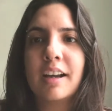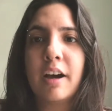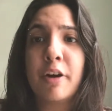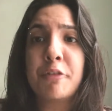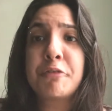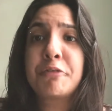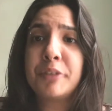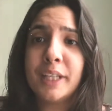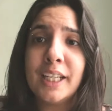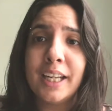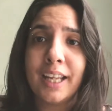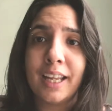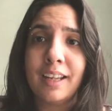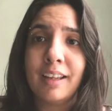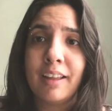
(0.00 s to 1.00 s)
a
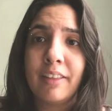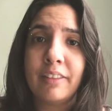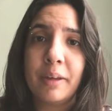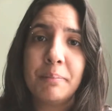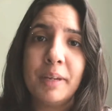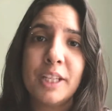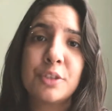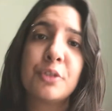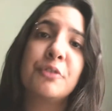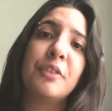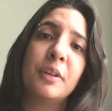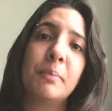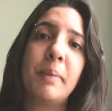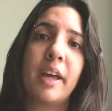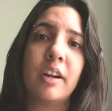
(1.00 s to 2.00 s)
feeling that makes you
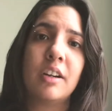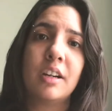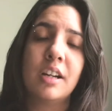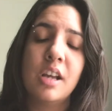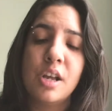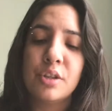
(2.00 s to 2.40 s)
feel better.